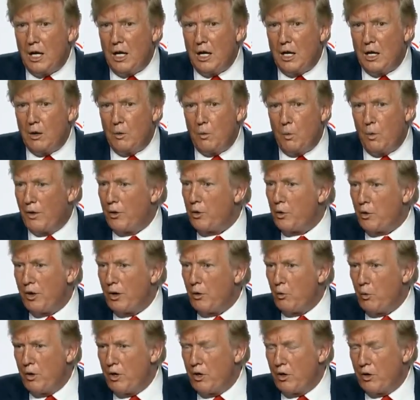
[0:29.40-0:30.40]
Uh, whether
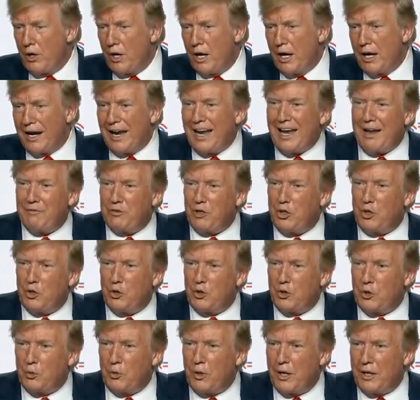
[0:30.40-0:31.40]
I win or not, I have to
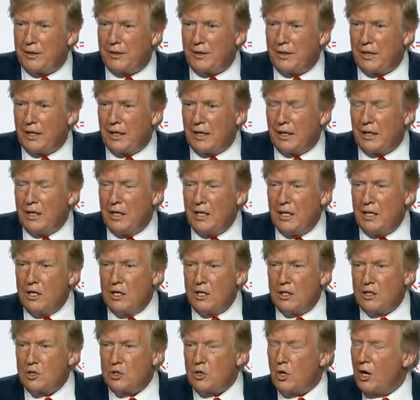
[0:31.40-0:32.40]
do the right thing.
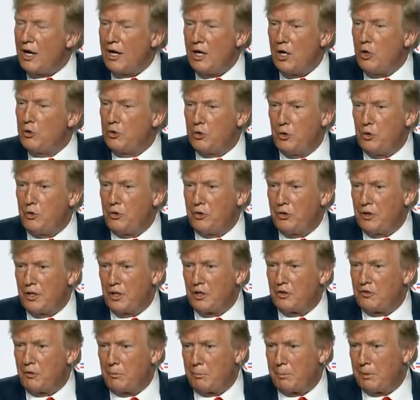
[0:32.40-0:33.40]
So I don't do
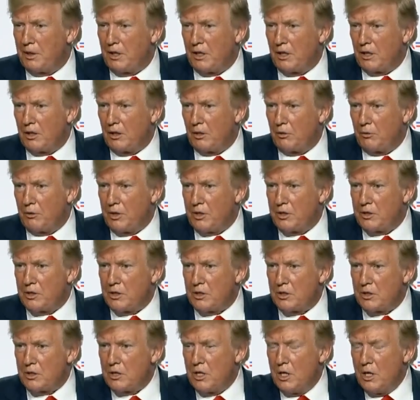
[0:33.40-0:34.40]
things for political
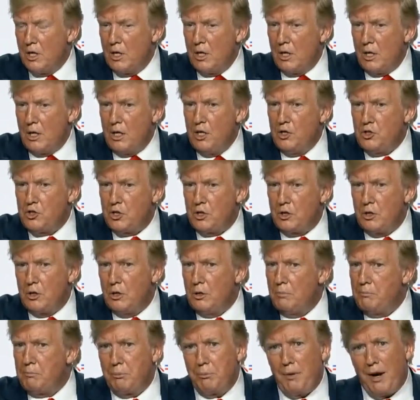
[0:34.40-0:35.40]
reasons. Is it
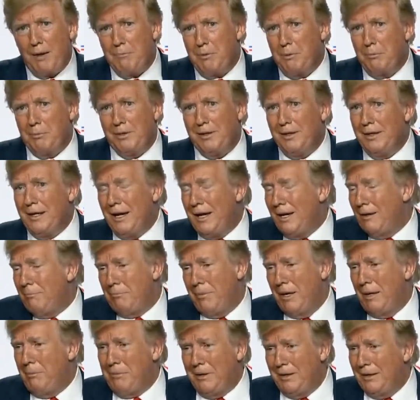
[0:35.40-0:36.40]
good? Probably
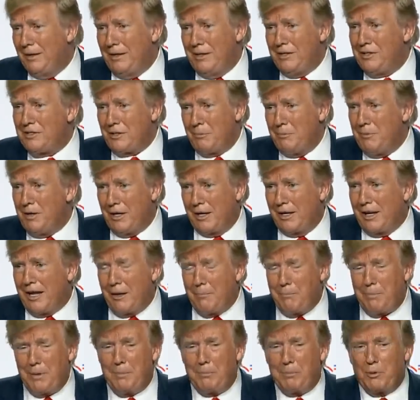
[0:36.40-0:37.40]
not. Maybe it is. I mean, a
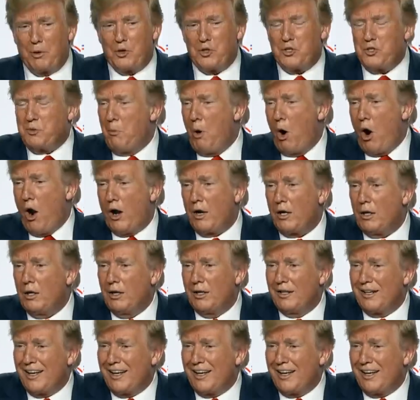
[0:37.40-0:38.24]
lot of people are smart.